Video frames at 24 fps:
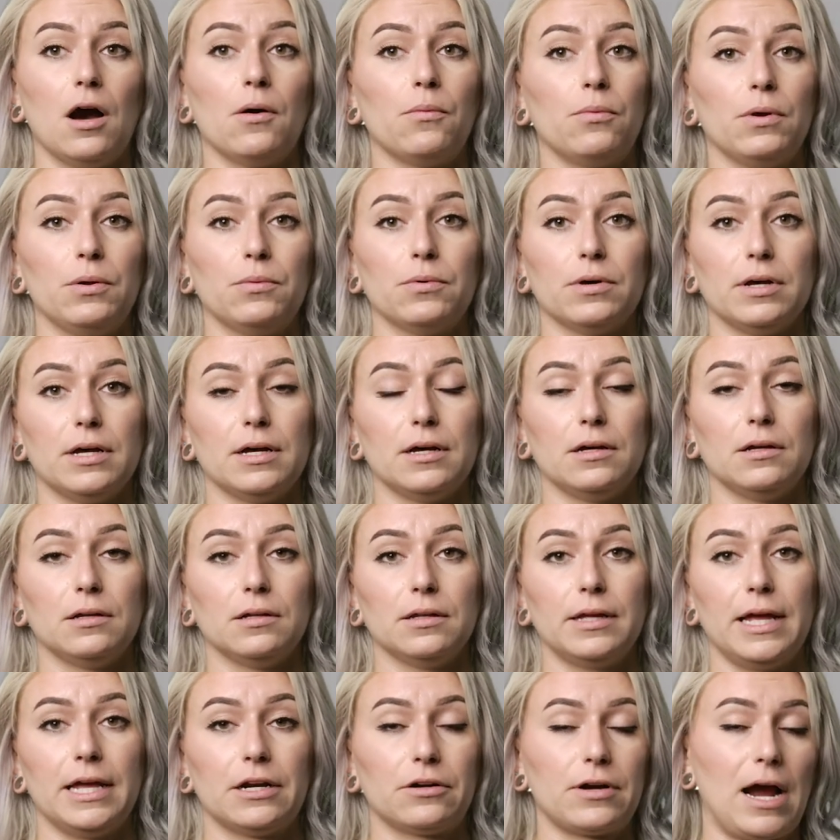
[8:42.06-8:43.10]
we
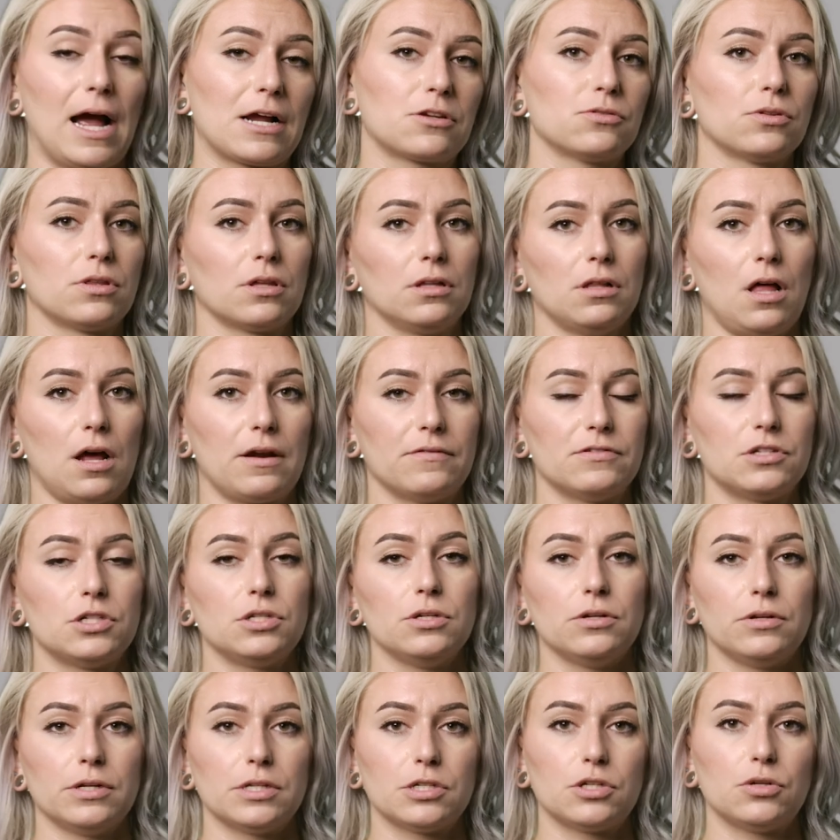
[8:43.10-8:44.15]
will interact with a lot of
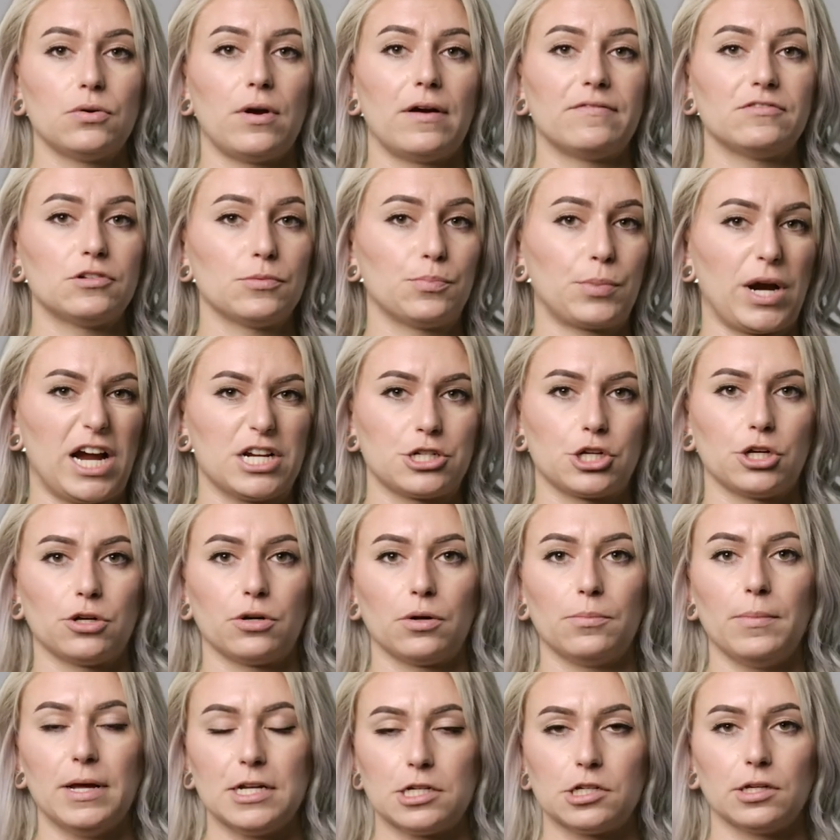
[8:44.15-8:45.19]
students who have depression
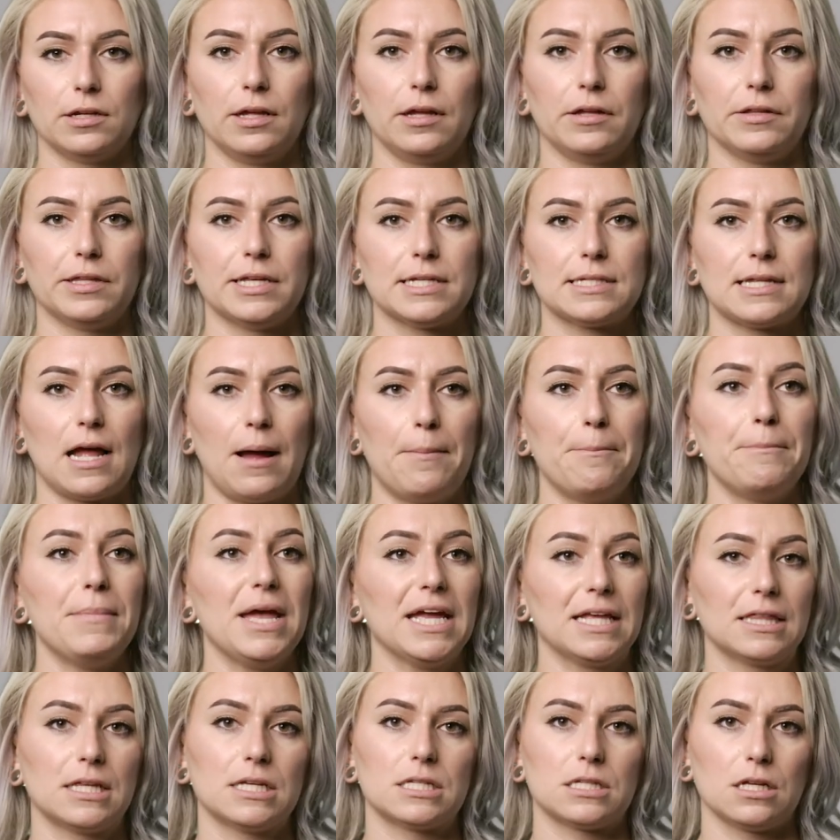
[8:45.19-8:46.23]
or mental illness that
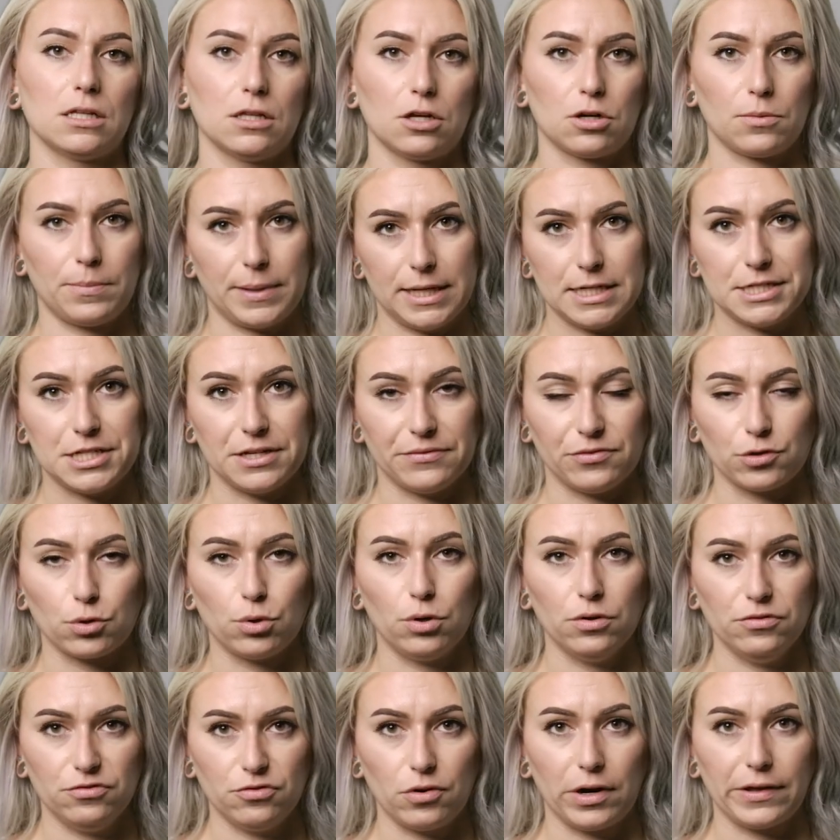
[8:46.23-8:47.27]
make this a little bit
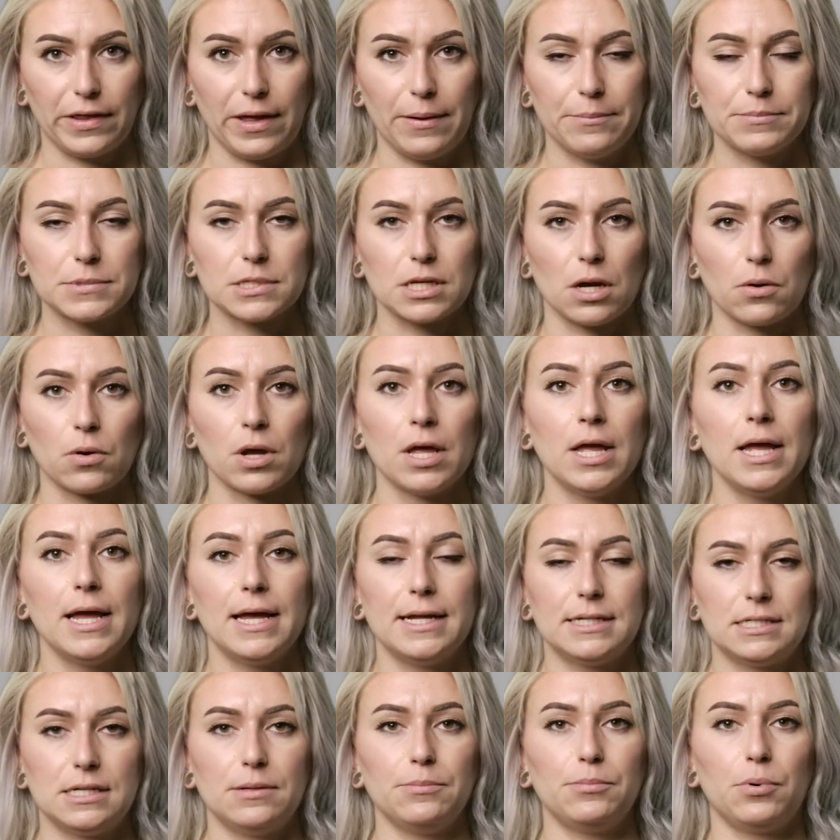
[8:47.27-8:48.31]
difficult for them. So
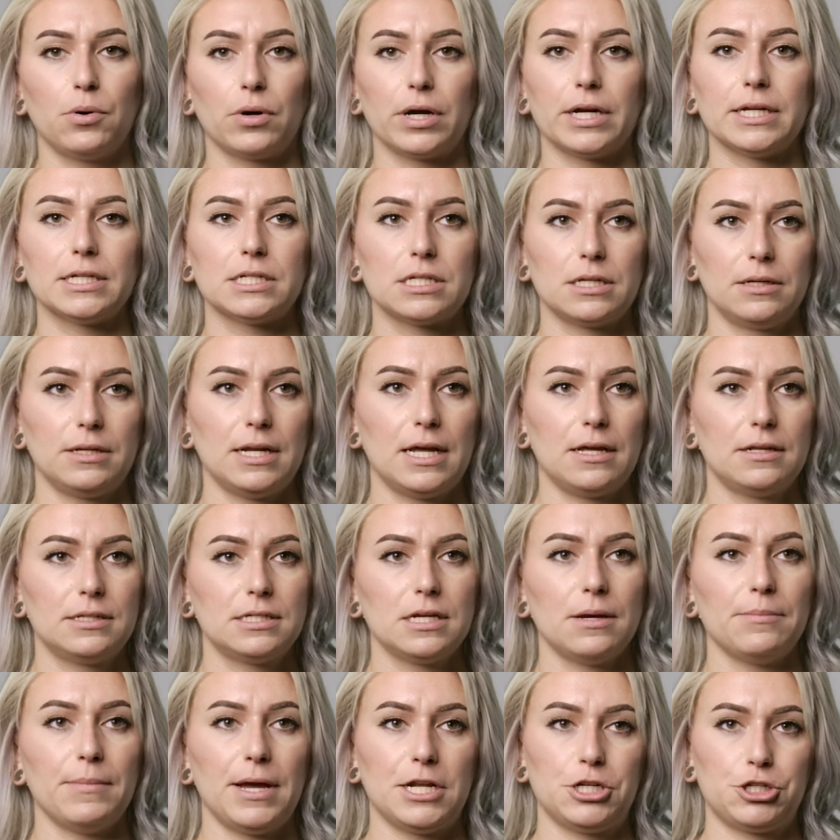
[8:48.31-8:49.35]
it's important
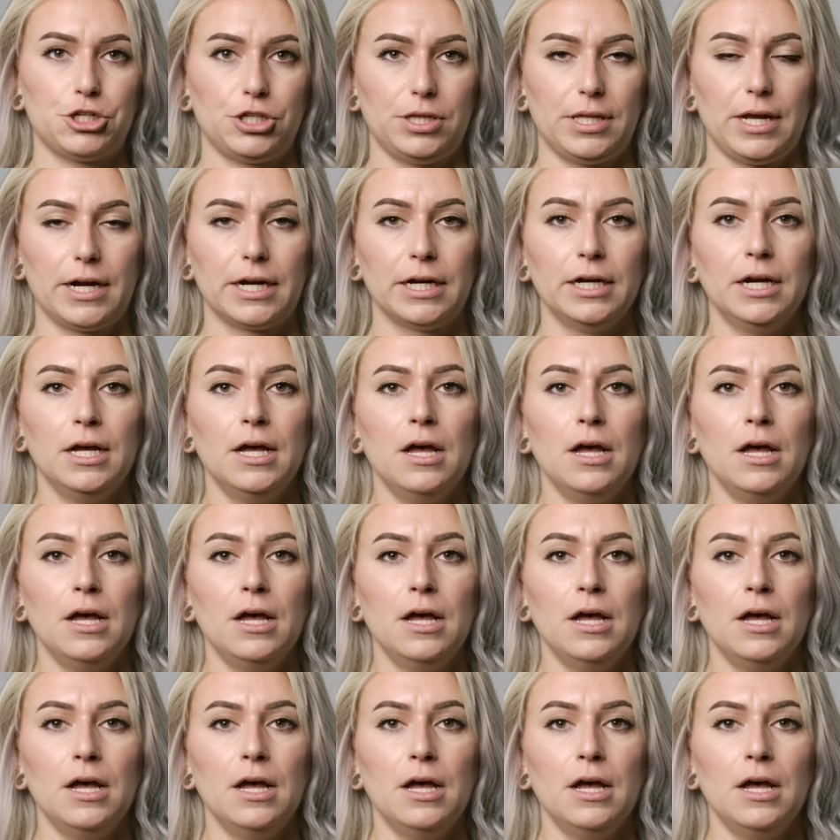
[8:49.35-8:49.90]
to mention there.